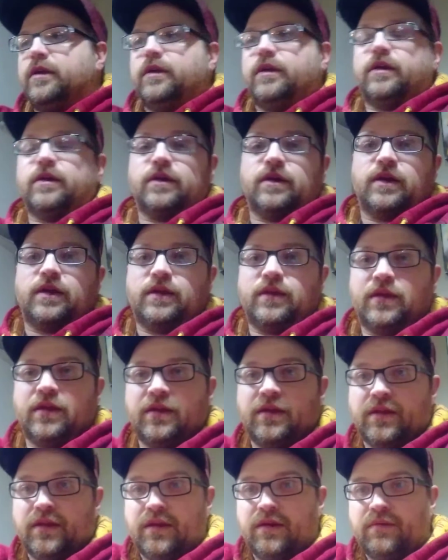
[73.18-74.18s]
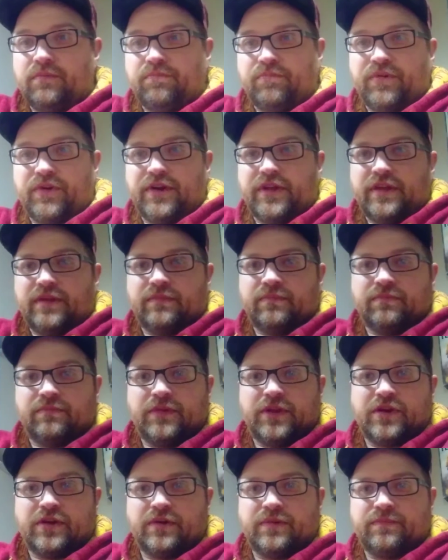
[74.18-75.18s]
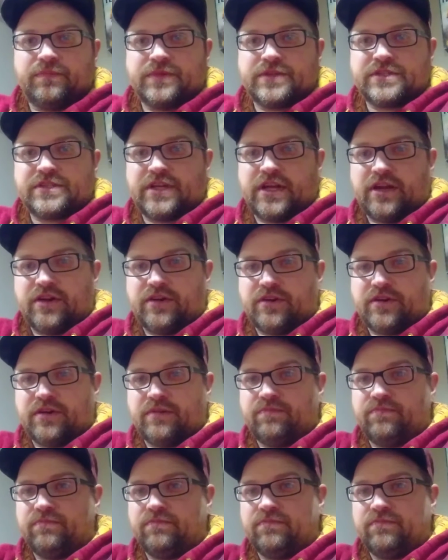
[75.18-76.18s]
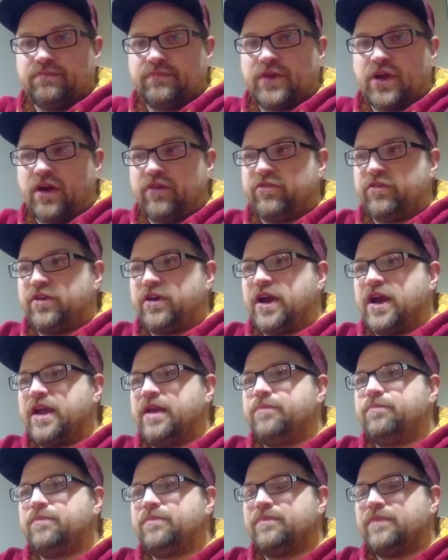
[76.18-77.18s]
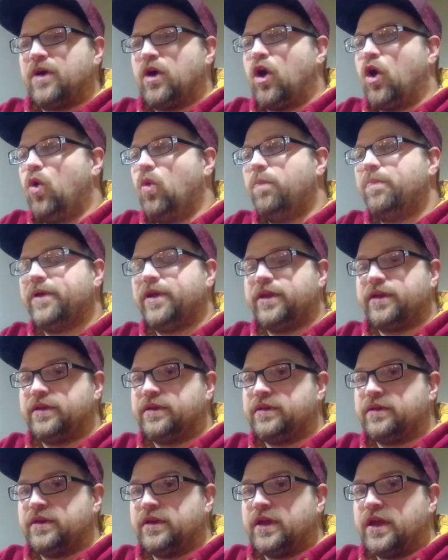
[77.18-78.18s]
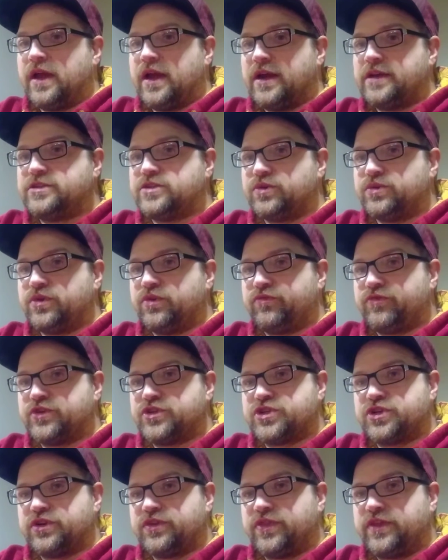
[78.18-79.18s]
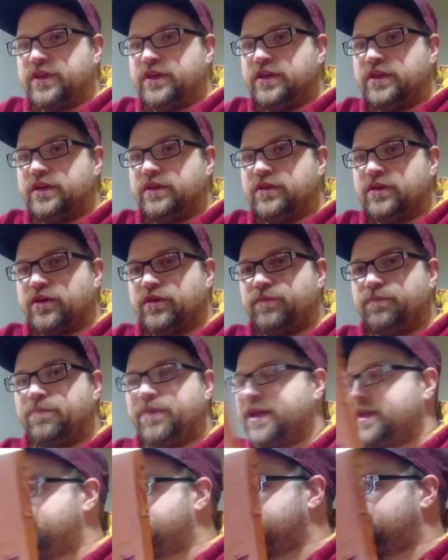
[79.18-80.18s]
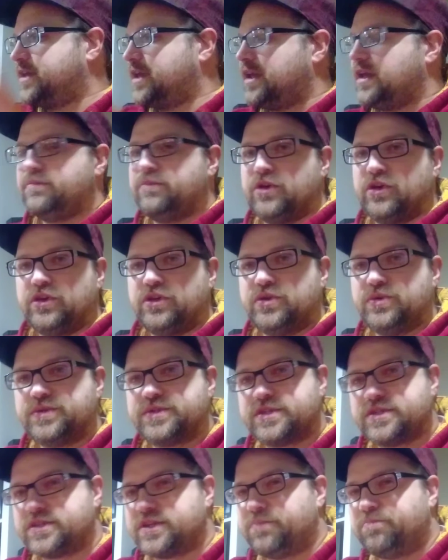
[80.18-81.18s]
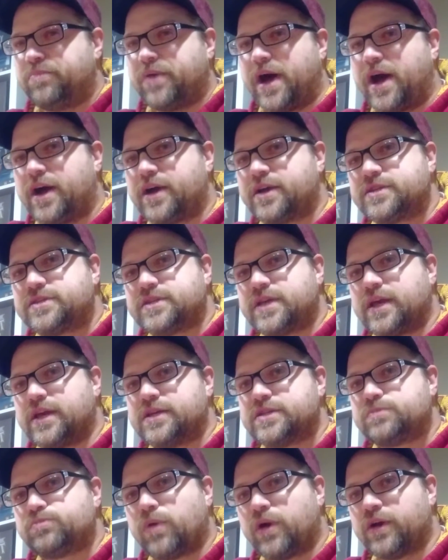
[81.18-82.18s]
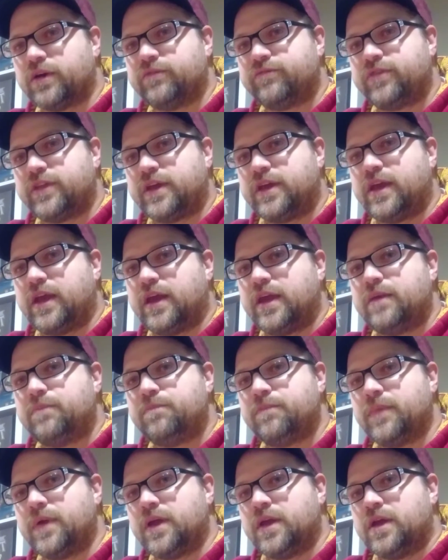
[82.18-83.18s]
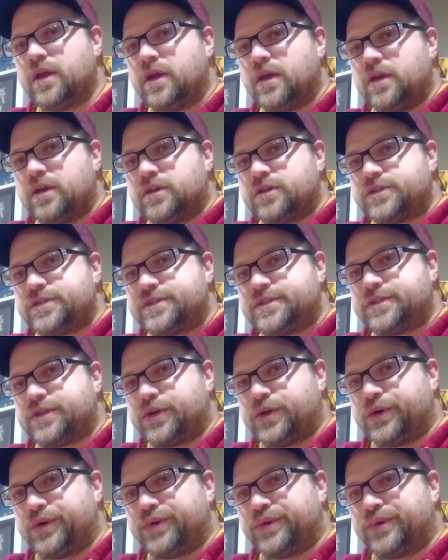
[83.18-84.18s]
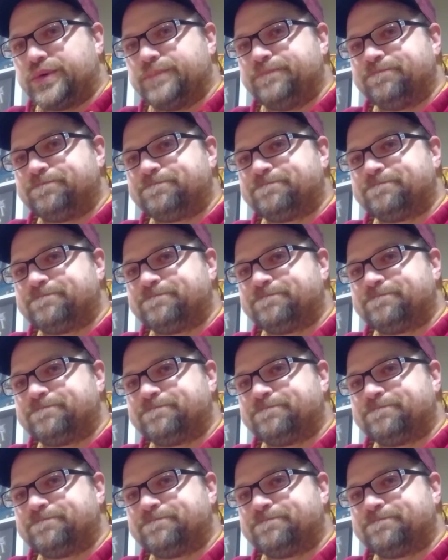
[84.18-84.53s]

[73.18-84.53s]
All right, pretty standard cover. I'm hoping. I don't know for sure. The base game uses the box as part of the game, so